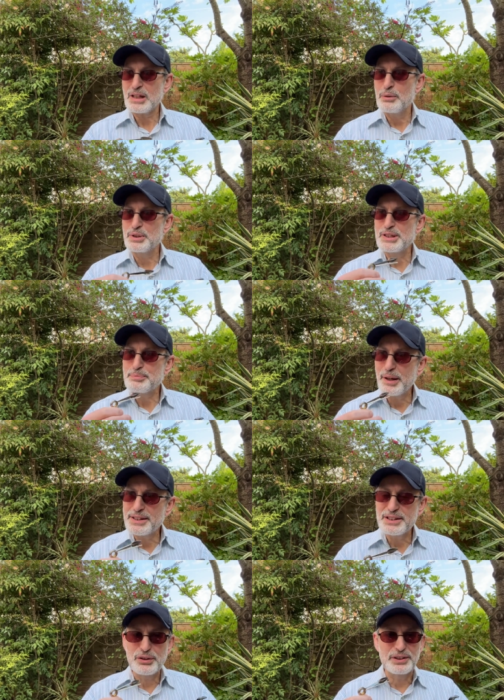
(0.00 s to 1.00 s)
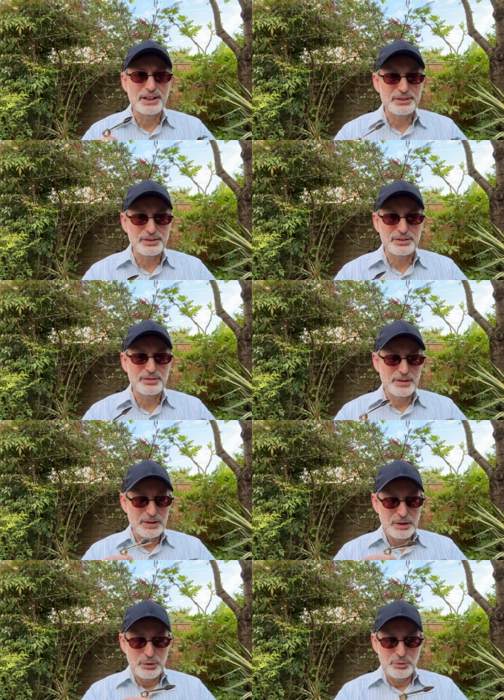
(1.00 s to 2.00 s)
with the spicy Oriental,
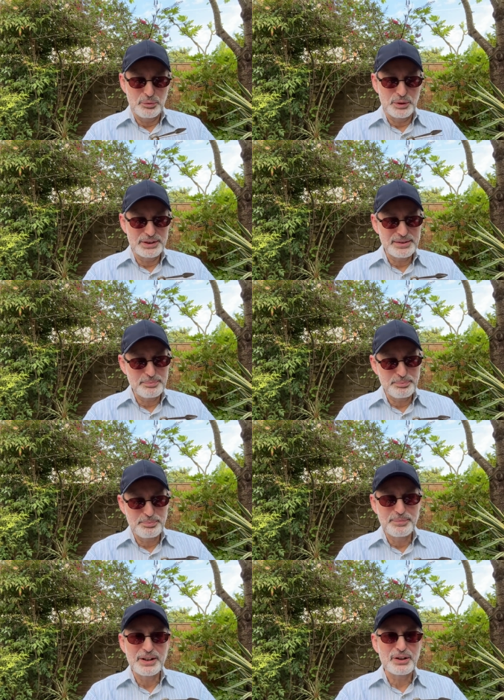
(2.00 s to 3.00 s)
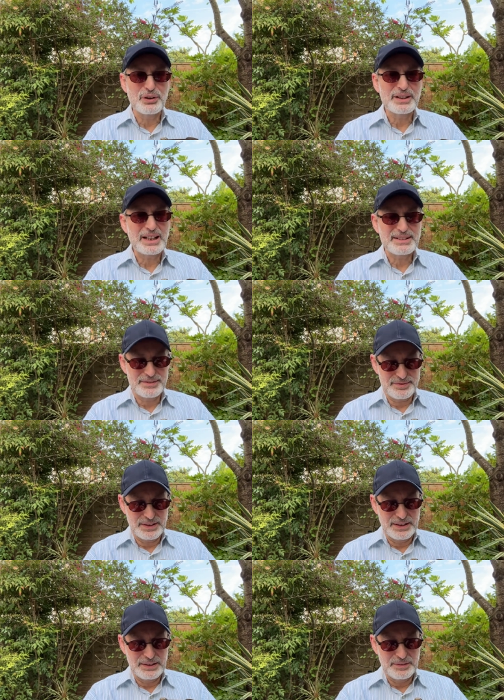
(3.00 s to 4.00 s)
with, you know, that
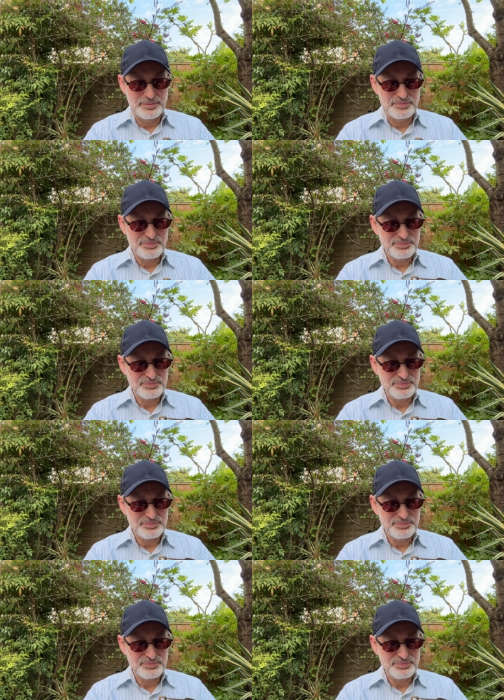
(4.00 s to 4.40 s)
um,